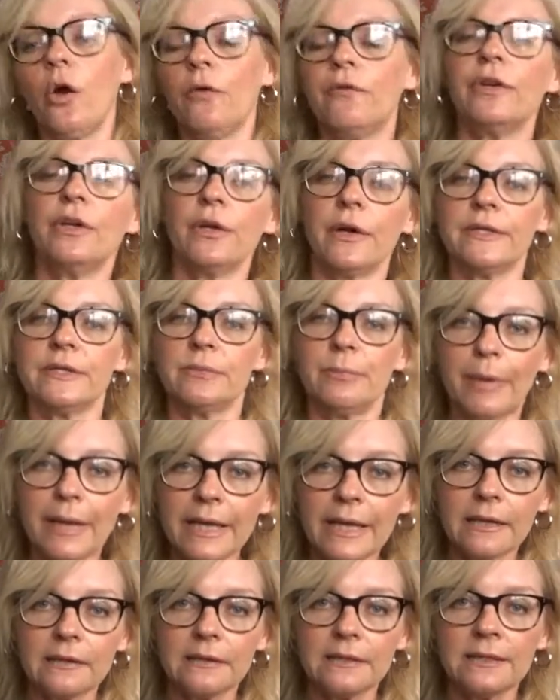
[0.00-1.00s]
Overnight
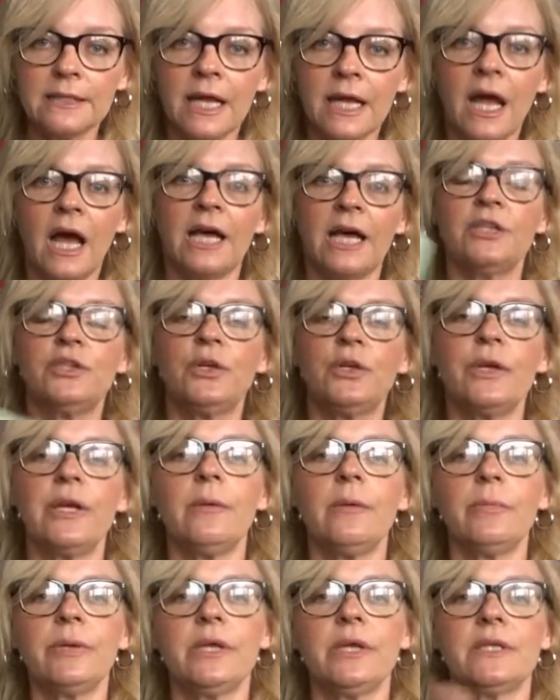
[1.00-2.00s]
Peel. I took
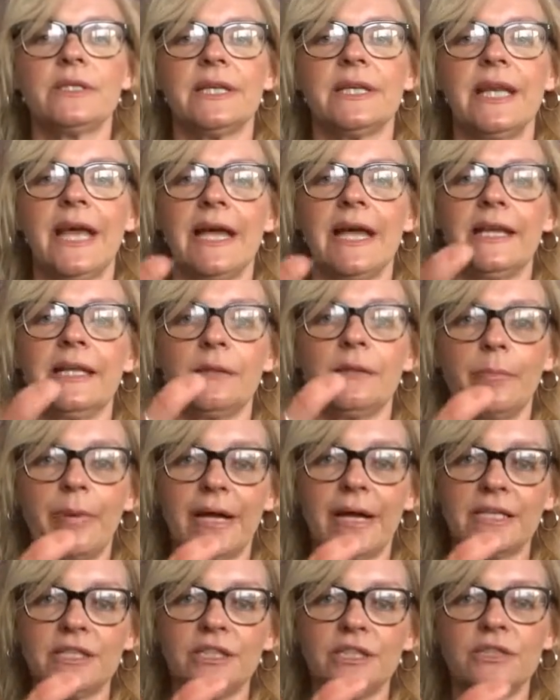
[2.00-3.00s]
it because, again, the
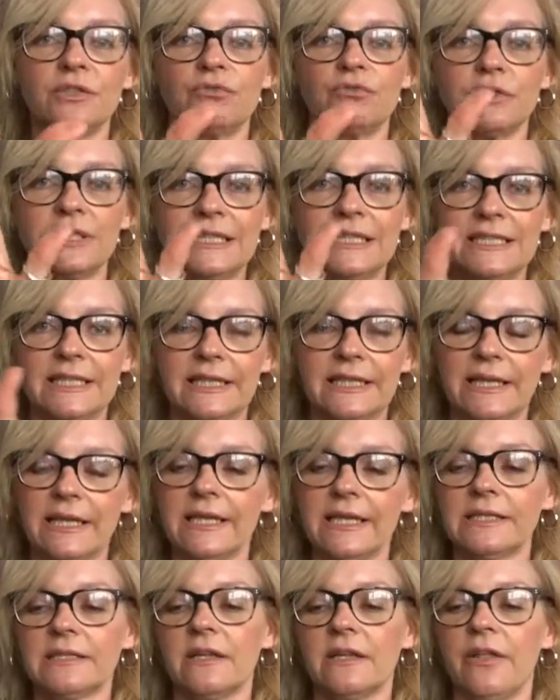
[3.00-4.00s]
packaging is really
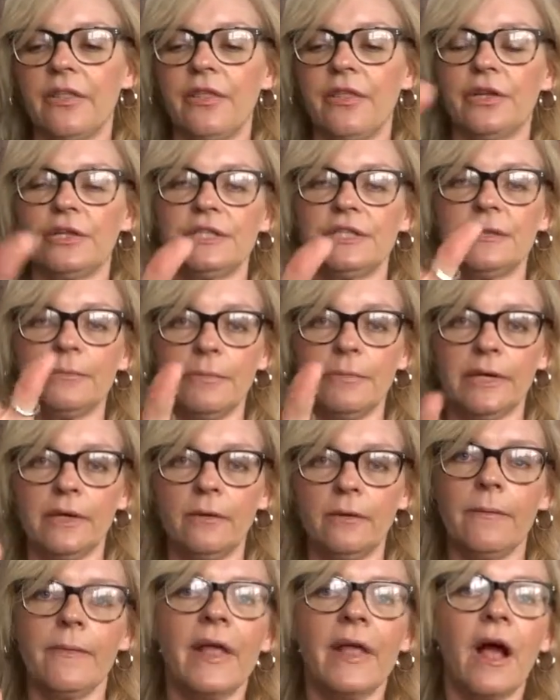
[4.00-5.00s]
dinky. It's like 30
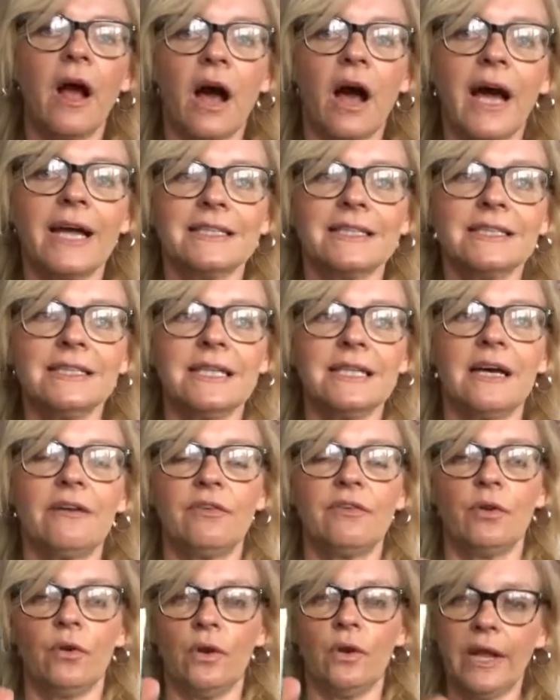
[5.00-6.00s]
ml. I didn't have
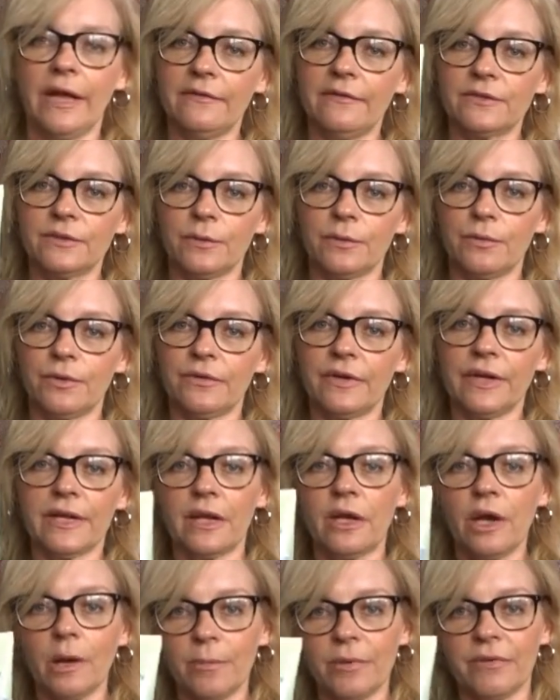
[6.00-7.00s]
a lot left, so I would have had a
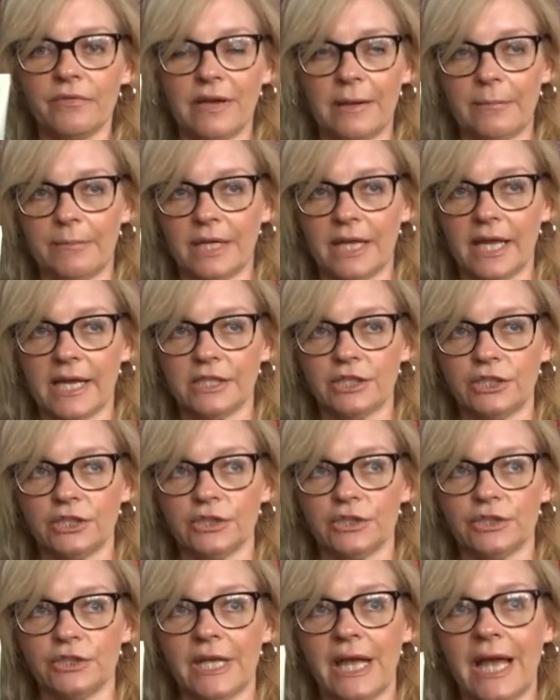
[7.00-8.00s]
couple of
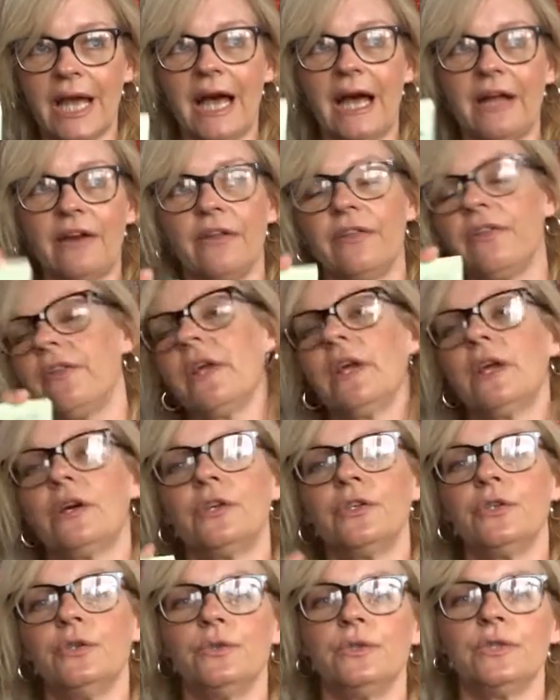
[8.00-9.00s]
applications, and I think I
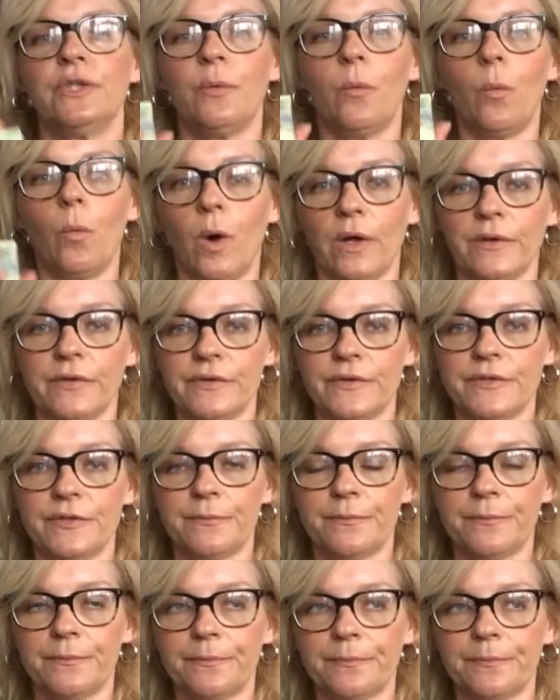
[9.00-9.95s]
used it once.